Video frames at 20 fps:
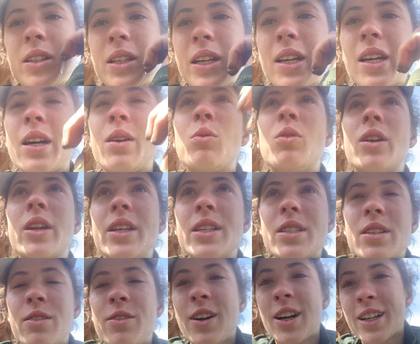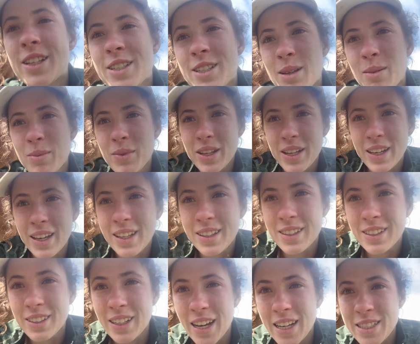Like I wanted to find something at
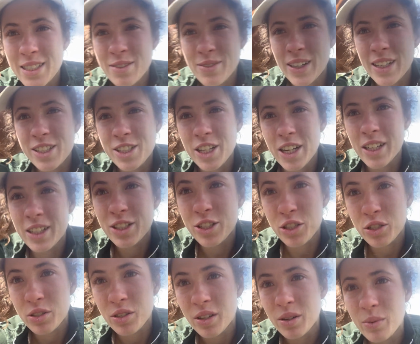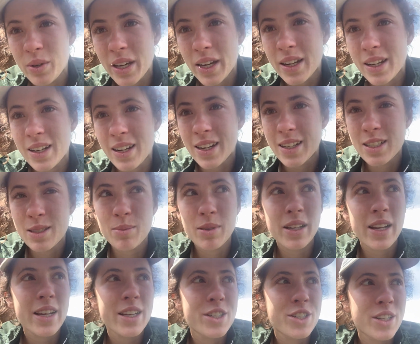the last vet check just so that we had an
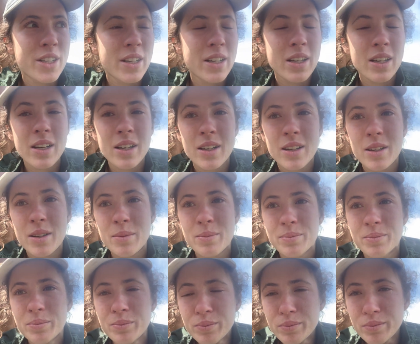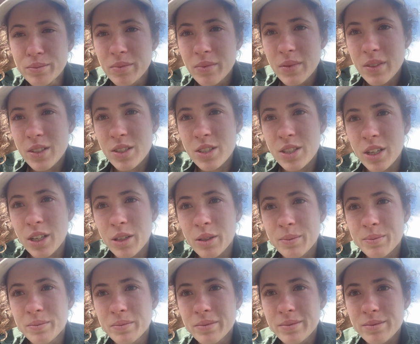explanation. So
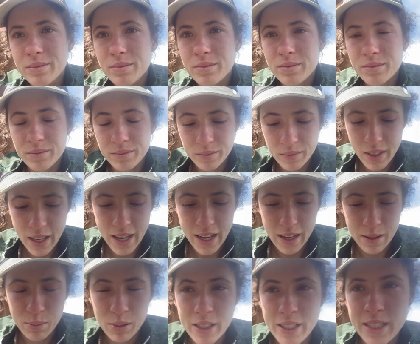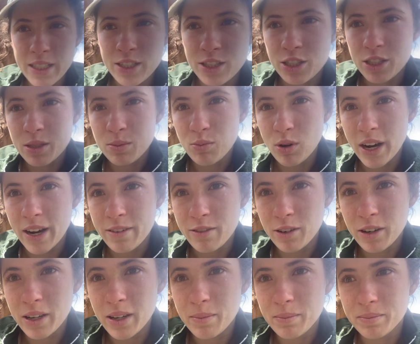yeah, please just pray for
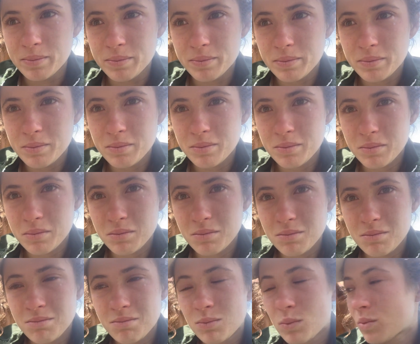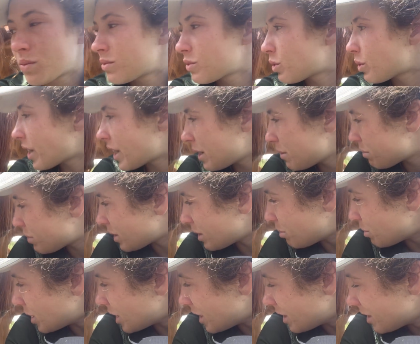him. Right, Papa?